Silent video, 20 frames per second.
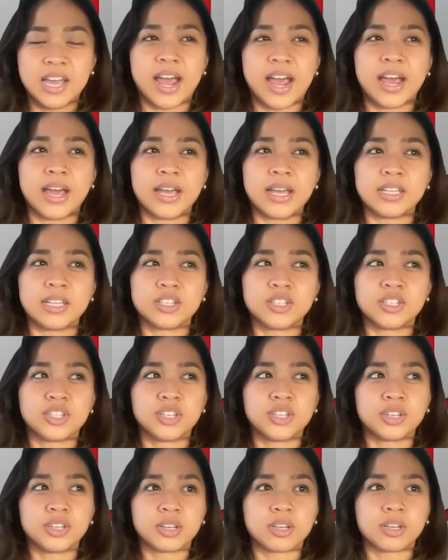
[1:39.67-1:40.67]
I
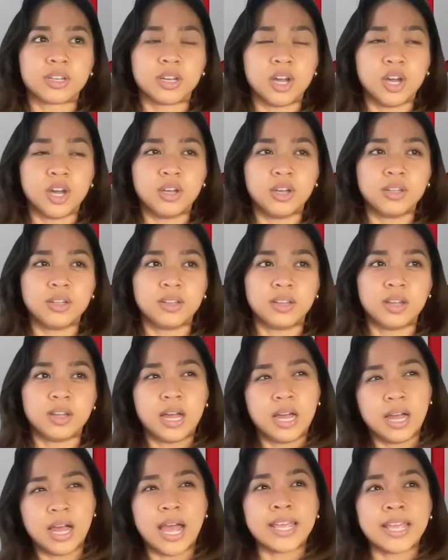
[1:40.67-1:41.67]
took
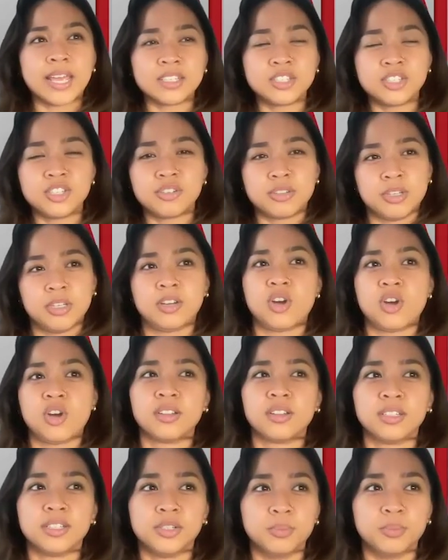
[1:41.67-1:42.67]
I guess you could
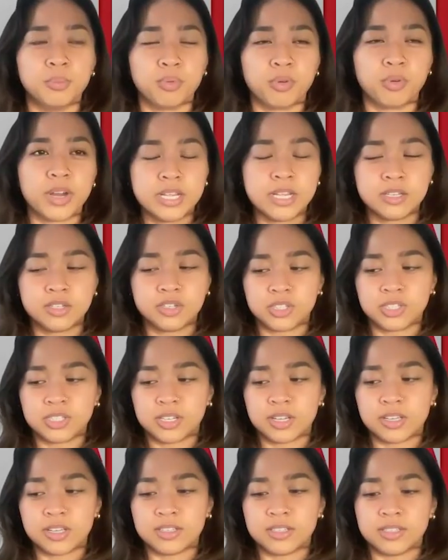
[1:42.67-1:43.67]
call it a break
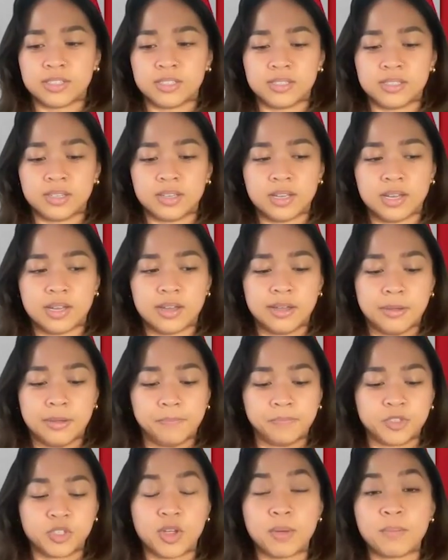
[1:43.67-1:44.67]
just because
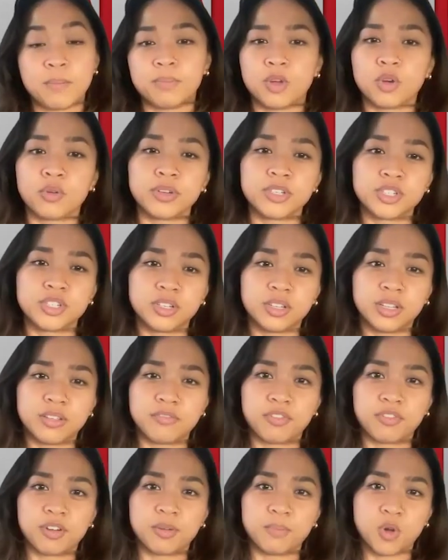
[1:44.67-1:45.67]
so I'm
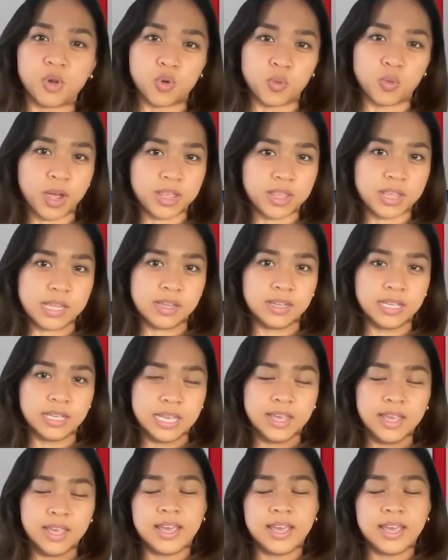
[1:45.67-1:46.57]
originally from Hawaii